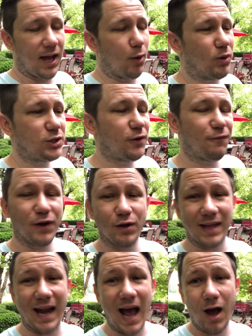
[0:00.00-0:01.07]
And once you
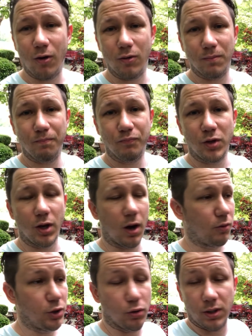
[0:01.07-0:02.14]
figure that out, you
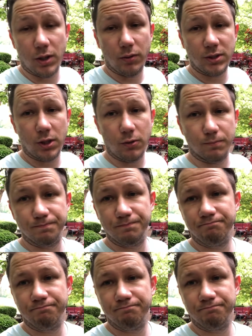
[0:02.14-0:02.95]
know, you can do it too.